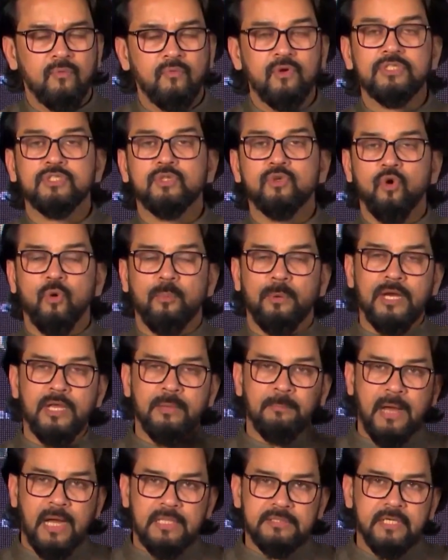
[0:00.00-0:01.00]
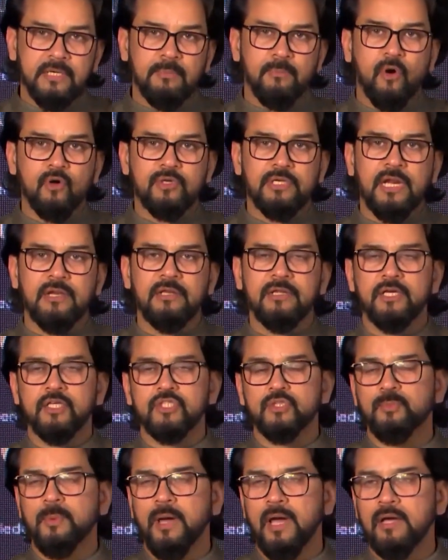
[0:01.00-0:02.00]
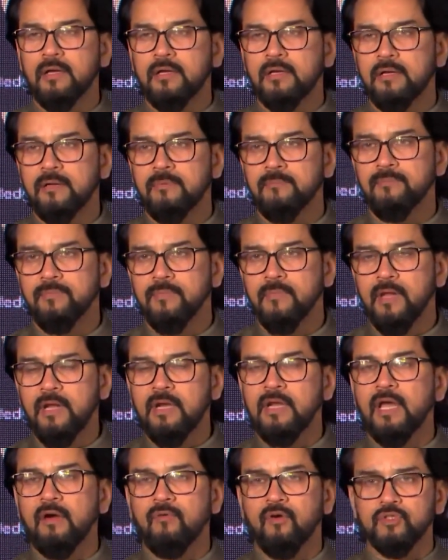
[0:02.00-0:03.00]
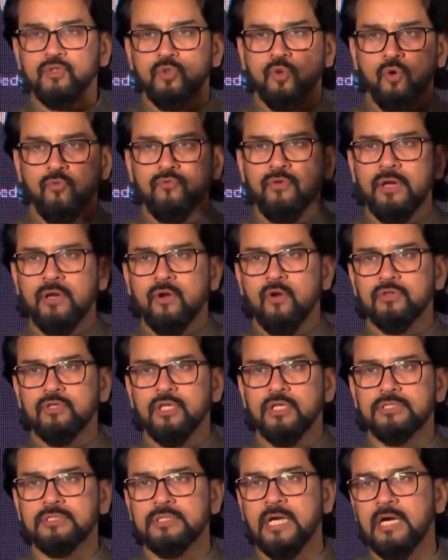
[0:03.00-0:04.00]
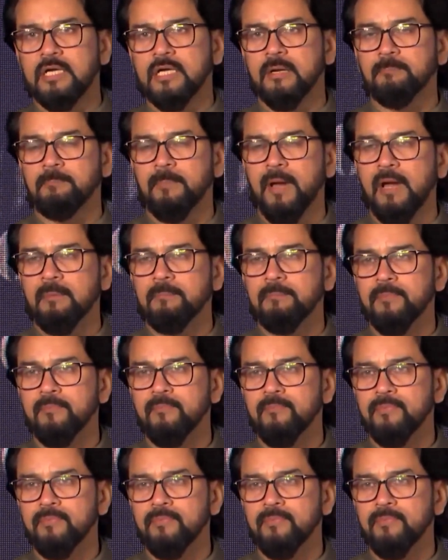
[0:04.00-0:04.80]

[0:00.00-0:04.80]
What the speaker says: which nobody imagined about 10 years back, India was nowhere on the startup map.